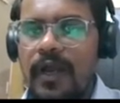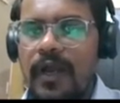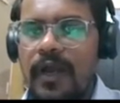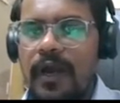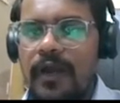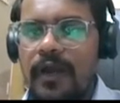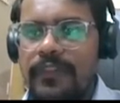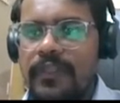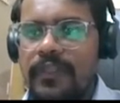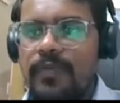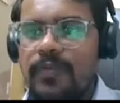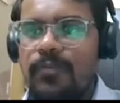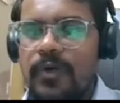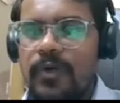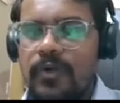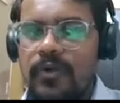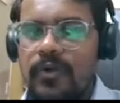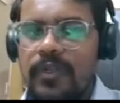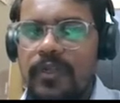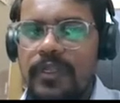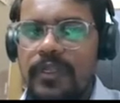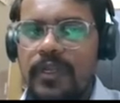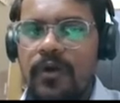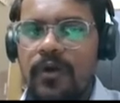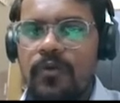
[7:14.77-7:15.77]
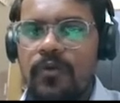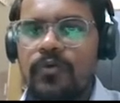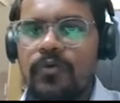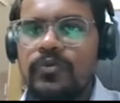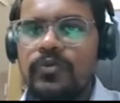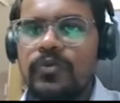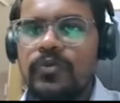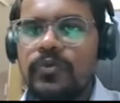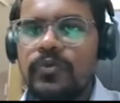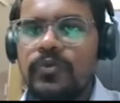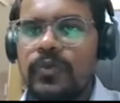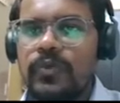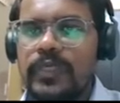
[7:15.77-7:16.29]
on that particular account
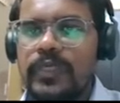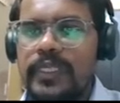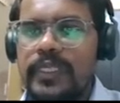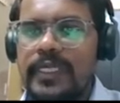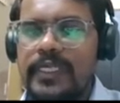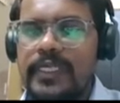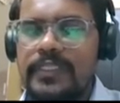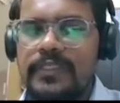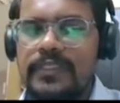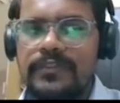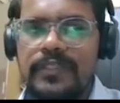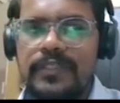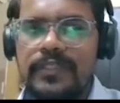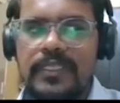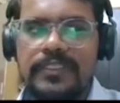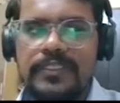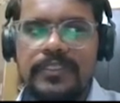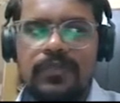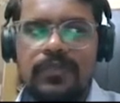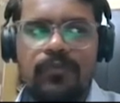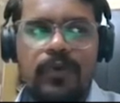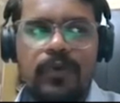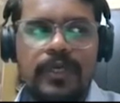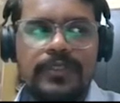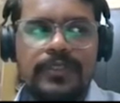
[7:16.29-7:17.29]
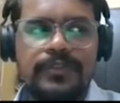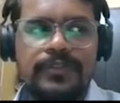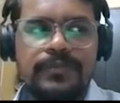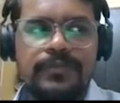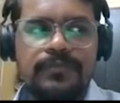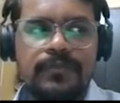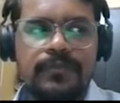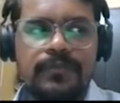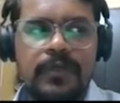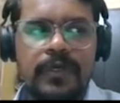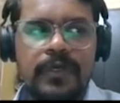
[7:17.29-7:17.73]
to create the sales invoice.